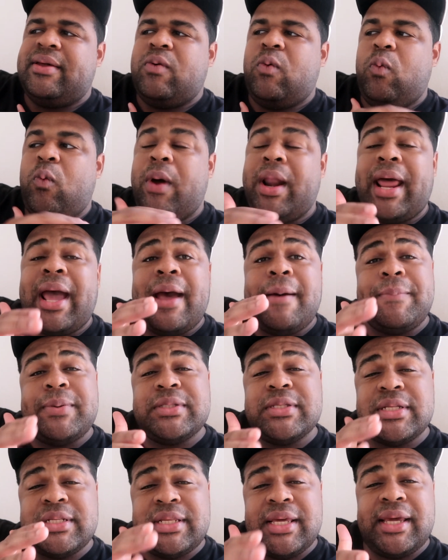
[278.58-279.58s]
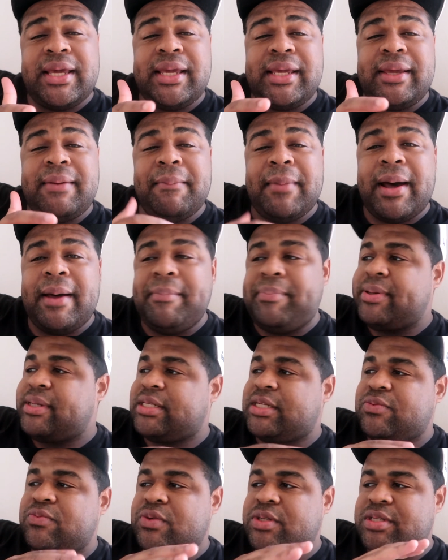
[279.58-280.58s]
what happened today, in my
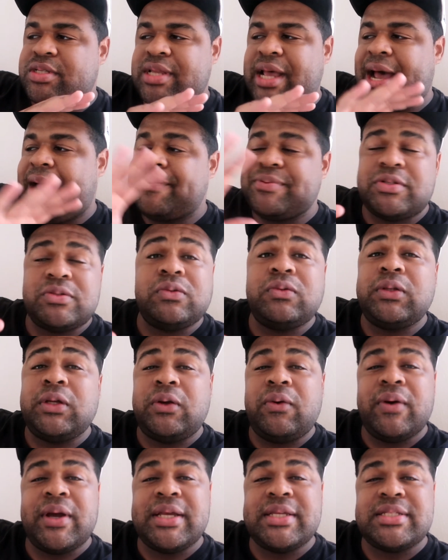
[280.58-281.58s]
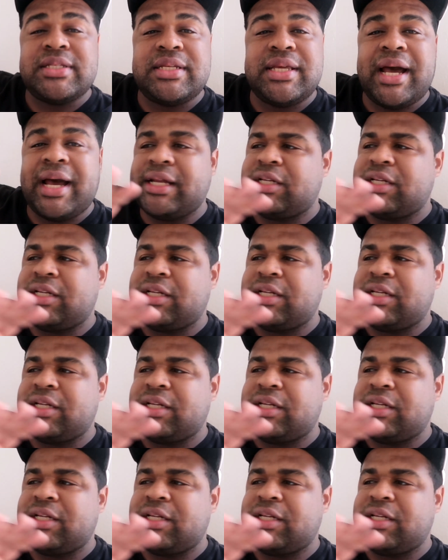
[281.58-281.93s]
opinion, was absolutely crazy.